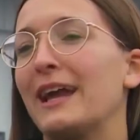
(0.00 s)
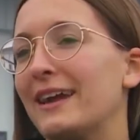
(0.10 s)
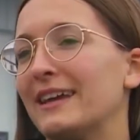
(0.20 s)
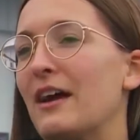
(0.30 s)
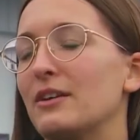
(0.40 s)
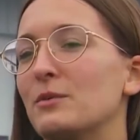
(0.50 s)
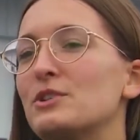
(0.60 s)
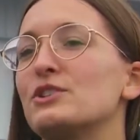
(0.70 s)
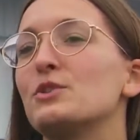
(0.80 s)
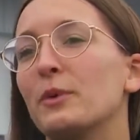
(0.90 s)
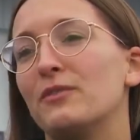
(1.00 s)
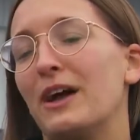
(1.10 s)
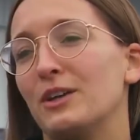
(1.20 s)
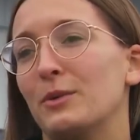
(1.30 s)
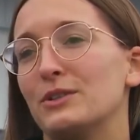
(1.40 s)
Kent County, which is super
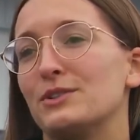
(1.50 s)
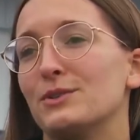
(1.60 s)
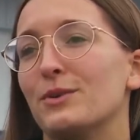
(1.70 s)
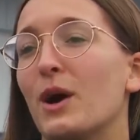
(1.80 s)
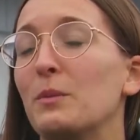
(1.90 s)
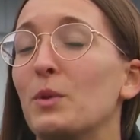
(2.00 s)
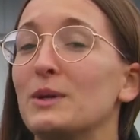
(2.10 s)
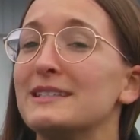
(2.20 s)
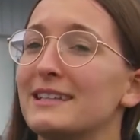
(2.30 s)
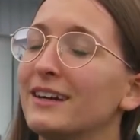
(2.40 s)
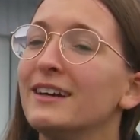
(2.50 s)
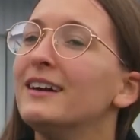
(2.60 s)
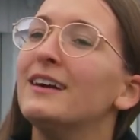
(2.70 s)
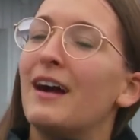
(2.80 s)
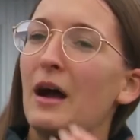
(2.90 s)
valuable to our employees here.
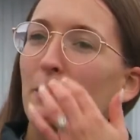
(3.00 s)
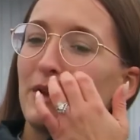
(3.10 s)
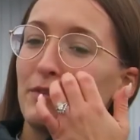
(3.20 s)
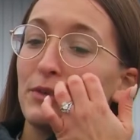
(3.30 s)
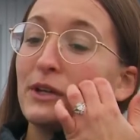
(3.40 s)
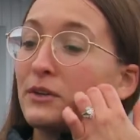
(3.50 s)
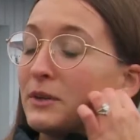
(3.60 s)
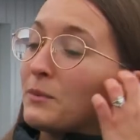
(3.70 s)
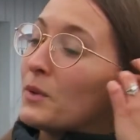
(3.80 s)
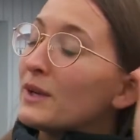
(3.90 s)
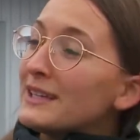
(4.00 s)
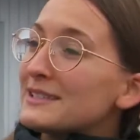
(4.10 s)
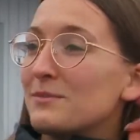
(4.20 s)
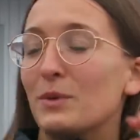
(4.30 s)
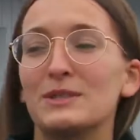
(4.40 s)
Um, we have 300 employees
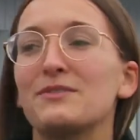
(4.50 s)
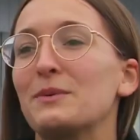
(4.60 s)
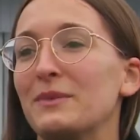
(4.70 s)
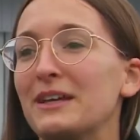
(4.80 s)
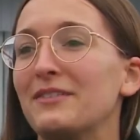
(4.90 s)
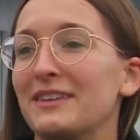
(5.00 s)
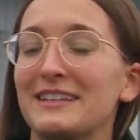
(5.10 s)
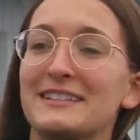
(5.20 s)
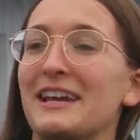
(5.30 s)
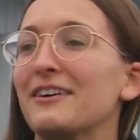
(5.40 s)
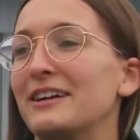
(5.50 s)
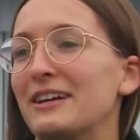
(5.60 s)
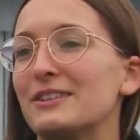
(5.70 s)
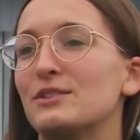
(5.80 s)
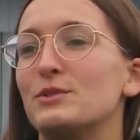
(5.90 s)
and most of them live in this area, so